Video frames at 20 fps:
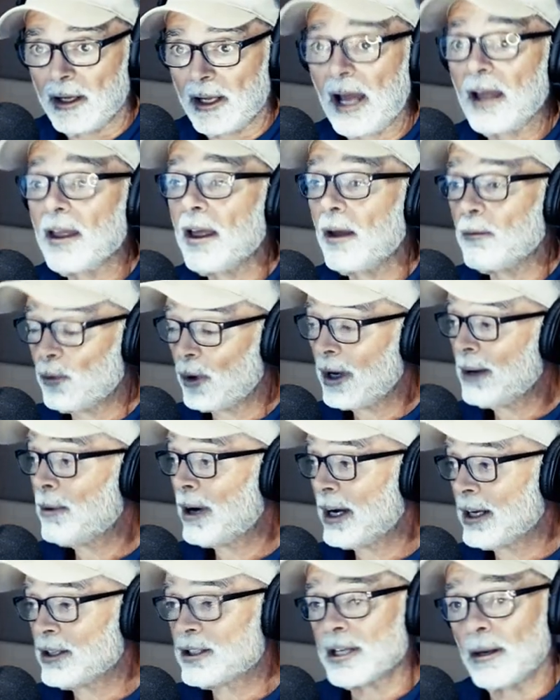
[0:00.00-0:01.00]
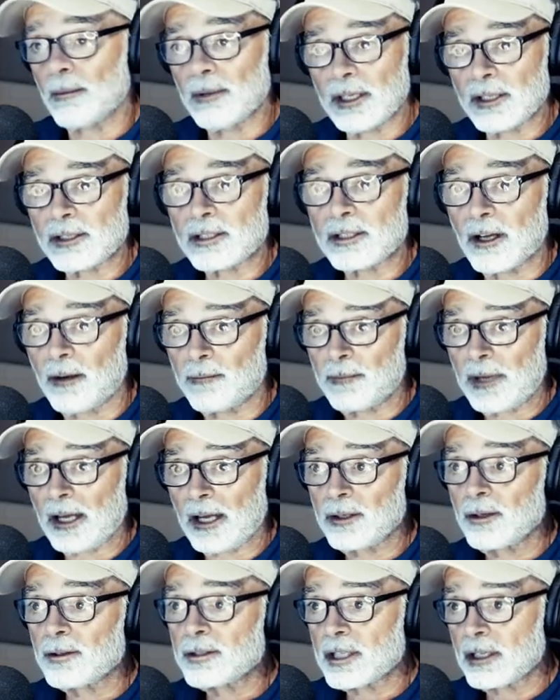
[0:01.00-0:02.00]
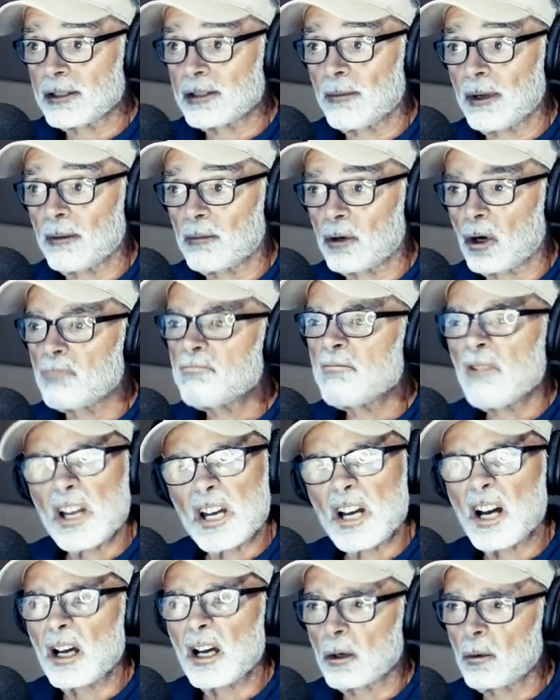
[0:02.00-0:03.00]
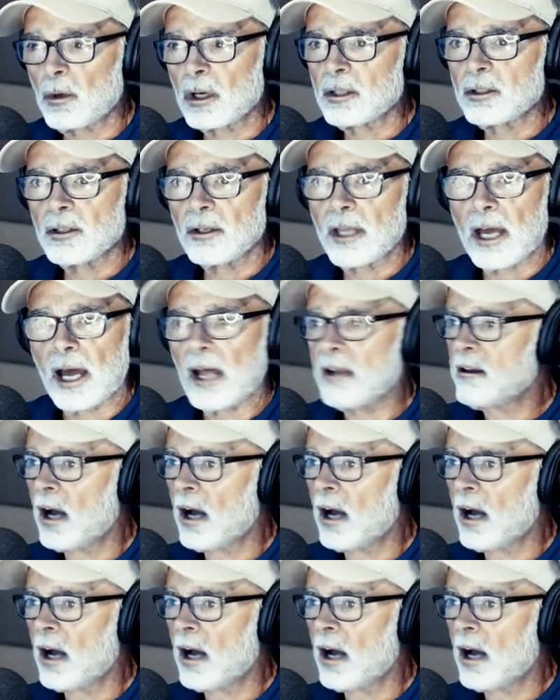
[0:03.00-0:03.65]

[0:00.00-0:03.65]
Uh, I, if we bring some of this stuff back, you'll see some people going, man, I don't want to do that.